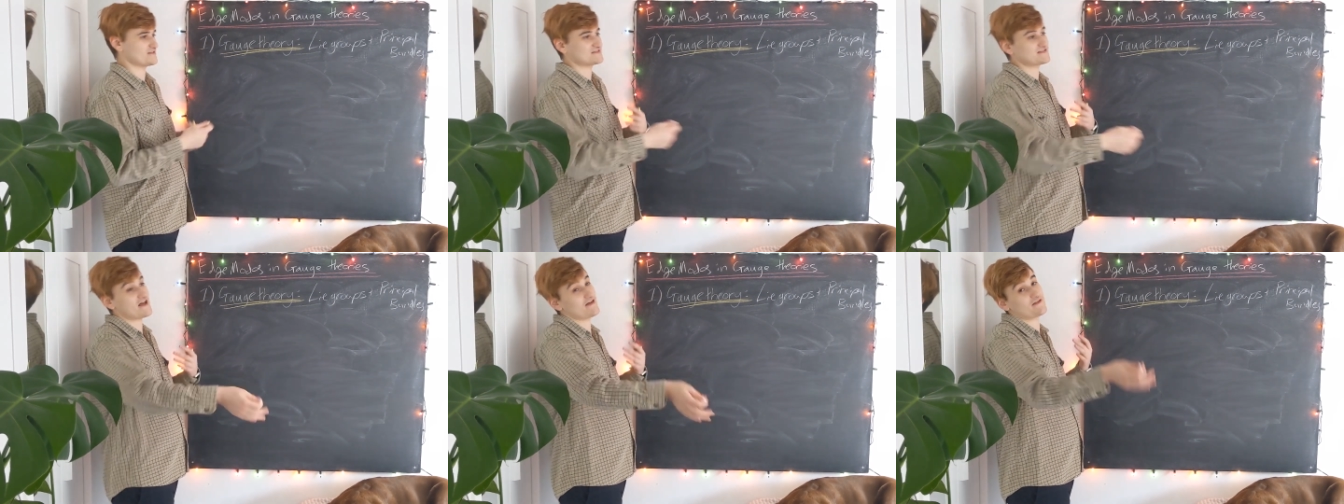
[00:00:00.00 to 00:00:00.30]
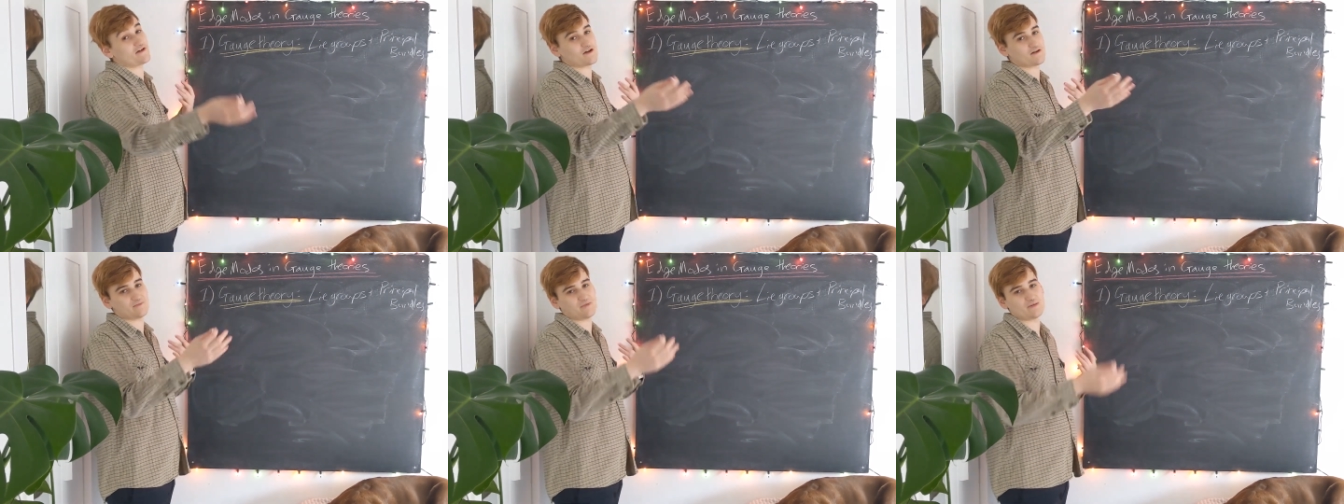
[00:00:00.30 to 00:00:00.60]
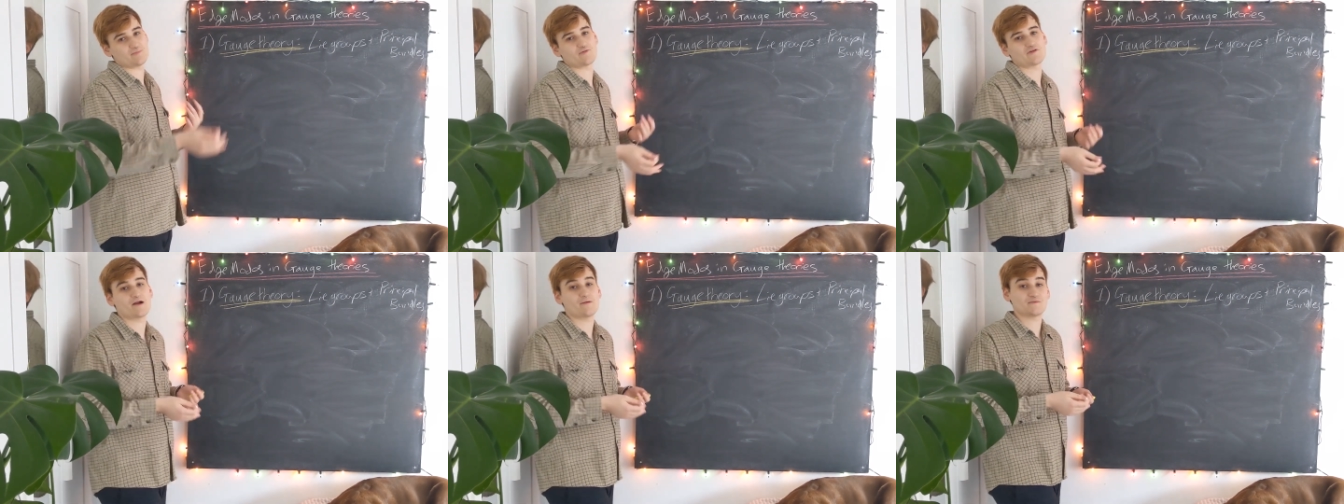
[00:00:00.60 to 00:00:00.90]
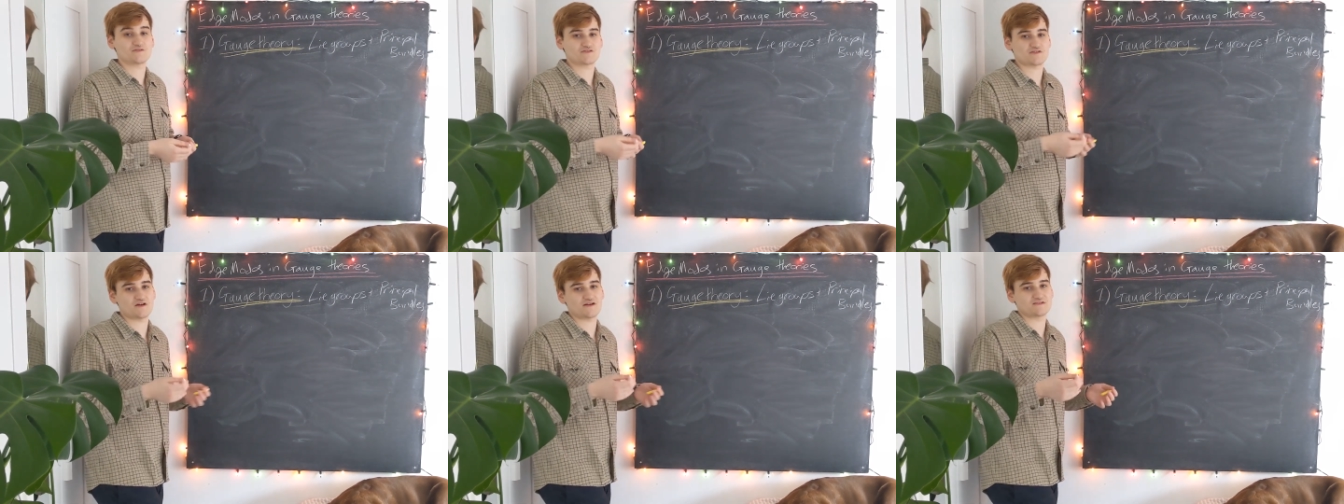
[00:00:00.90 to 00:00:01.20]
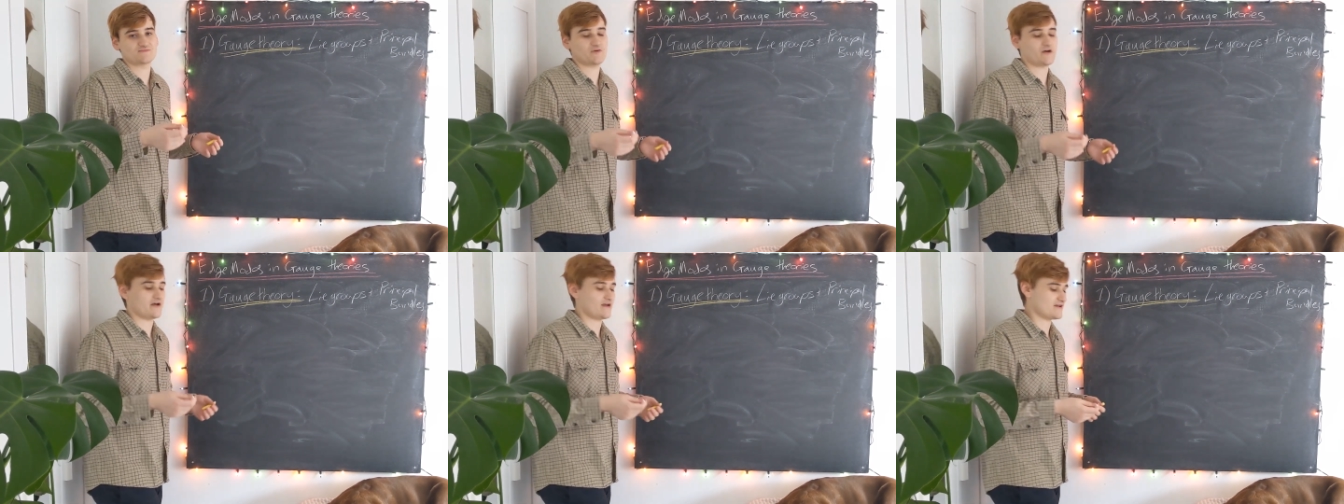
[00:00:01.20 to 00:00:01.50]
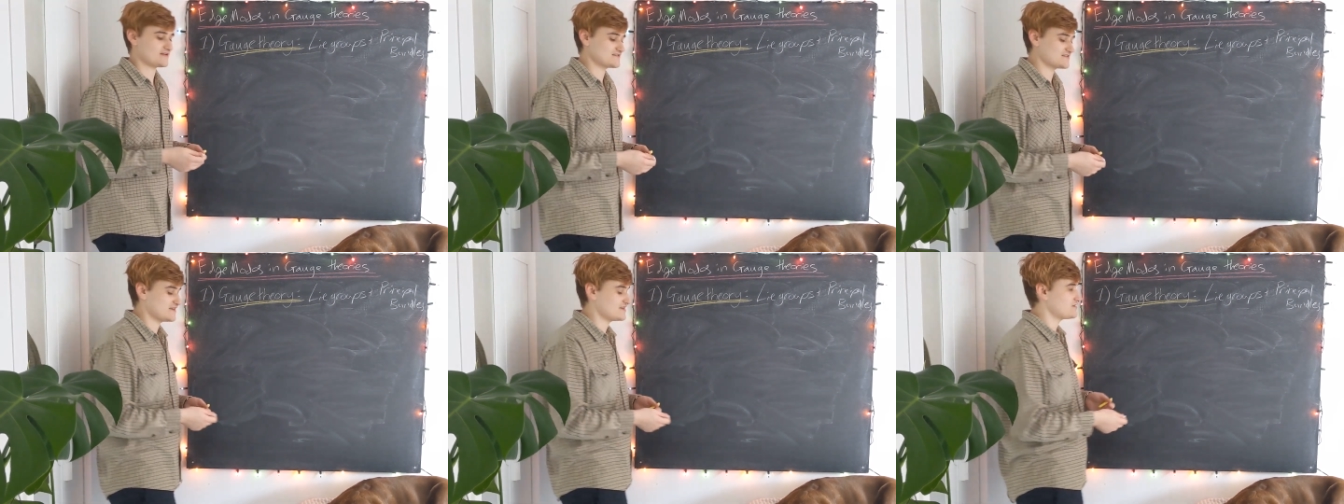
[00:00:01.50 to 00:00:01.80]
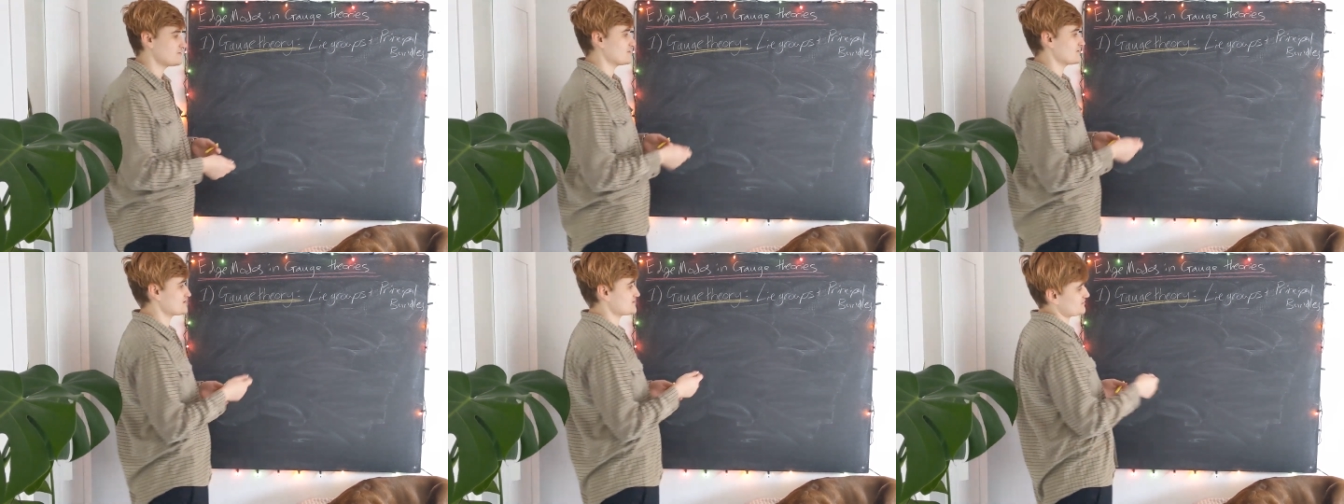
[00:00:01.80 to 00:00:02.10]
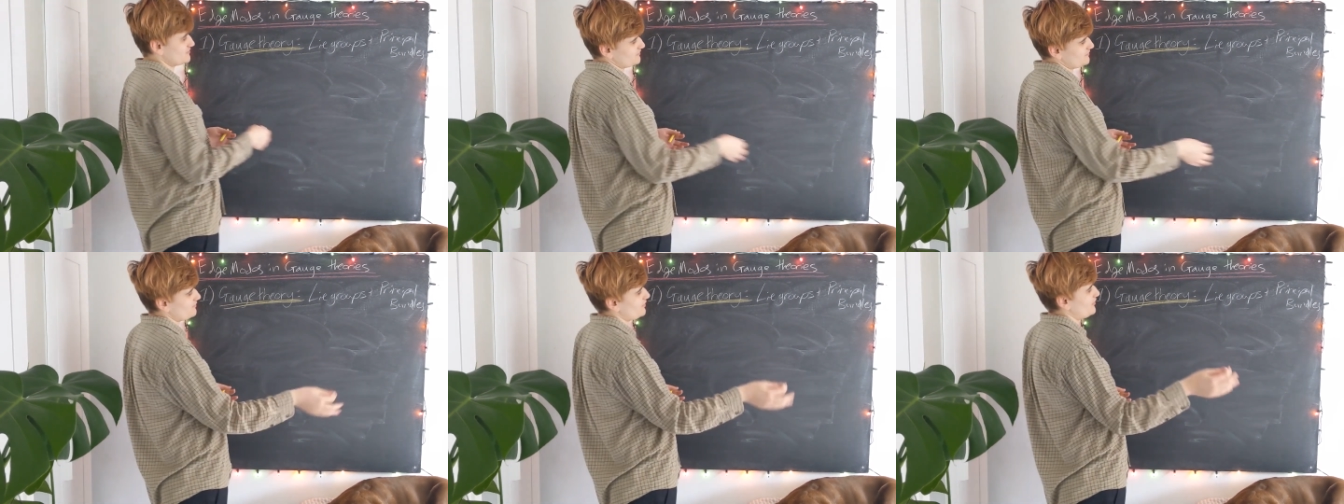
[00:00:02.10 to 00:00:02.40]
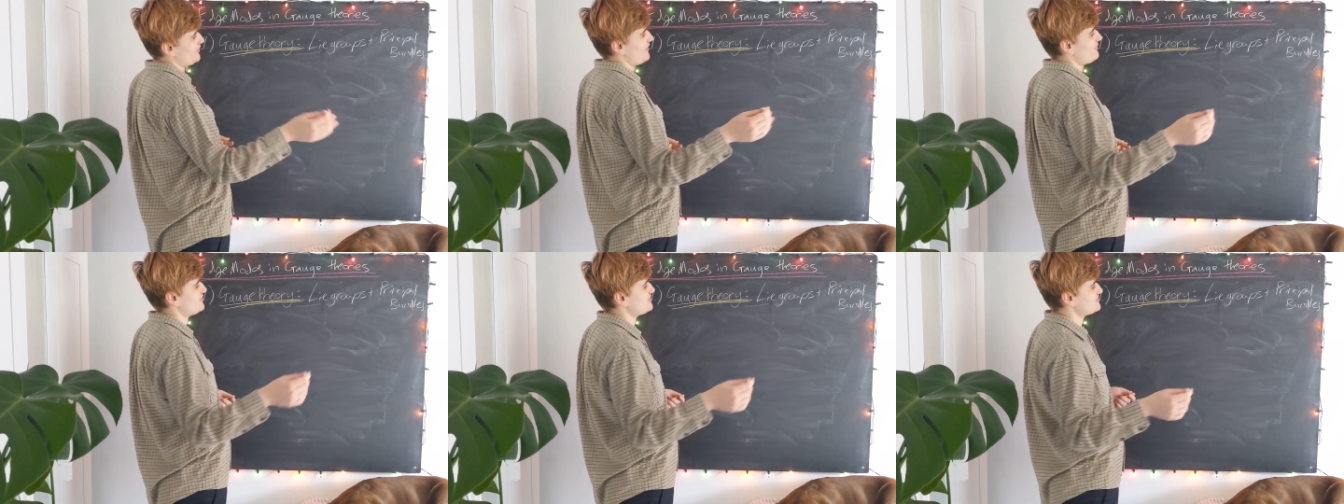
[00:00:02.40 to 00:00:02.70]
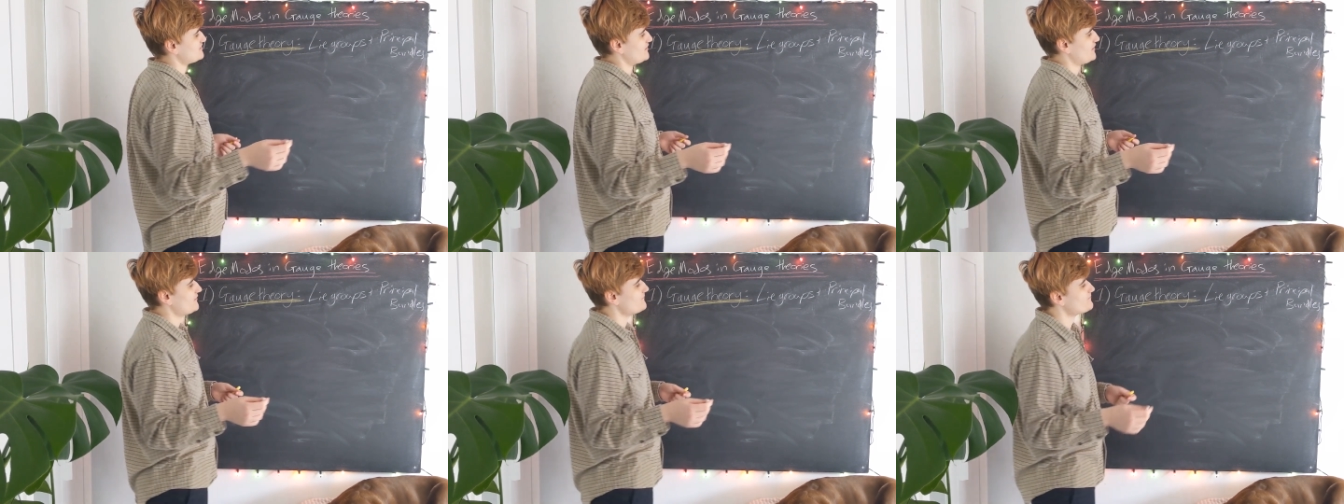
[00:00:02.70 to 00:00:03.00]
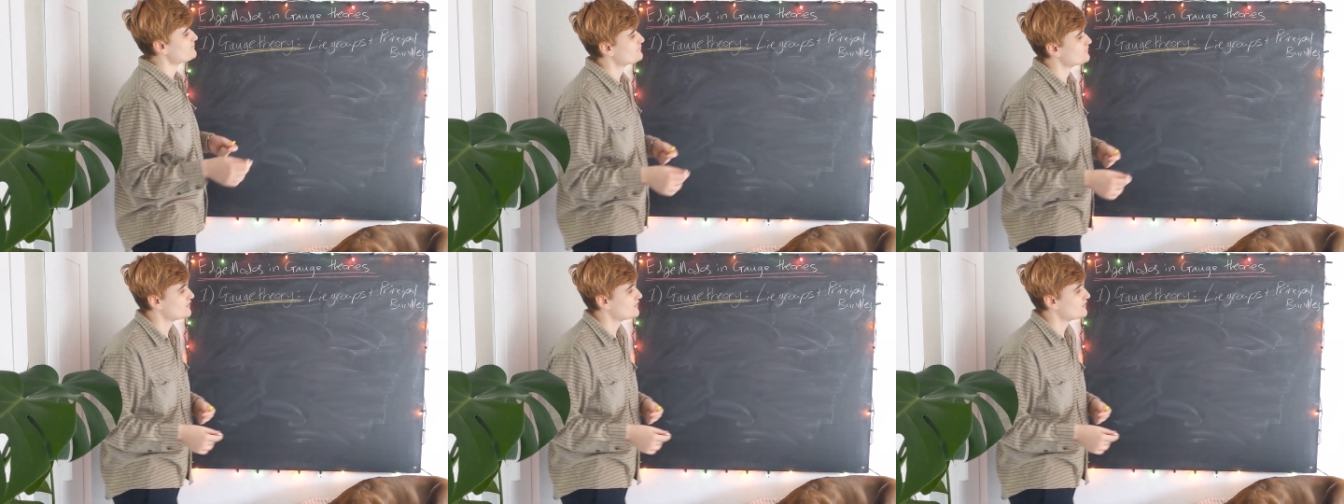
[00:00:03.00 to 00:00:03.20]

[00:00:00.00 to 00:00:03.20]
a set that can be parameterized by a continuous parameter.